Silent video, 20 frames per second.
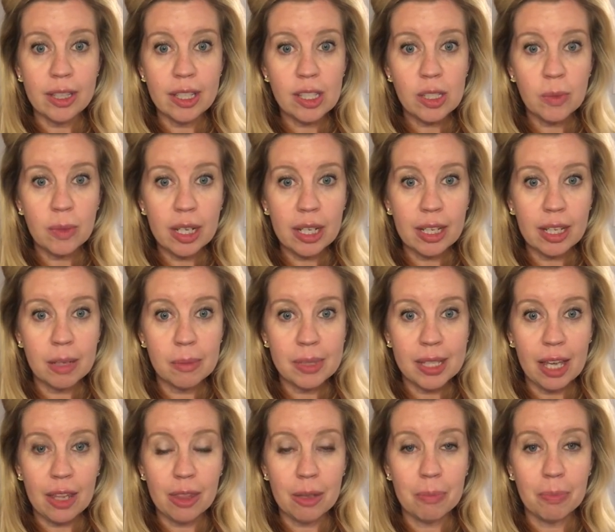This one, it comes
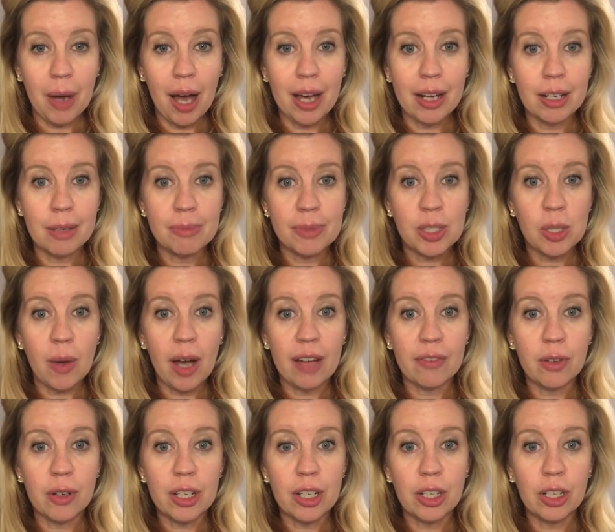out the bottom, so
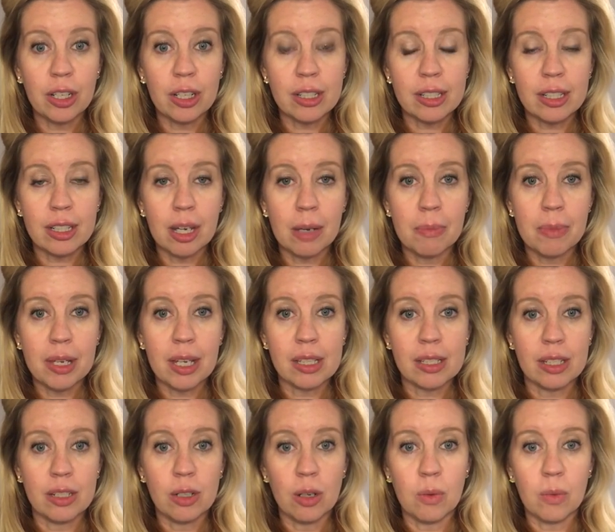I've already hooked it up because
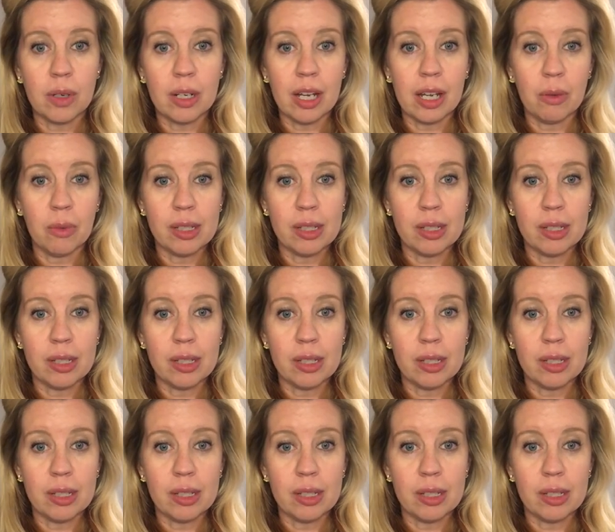I don't wanna,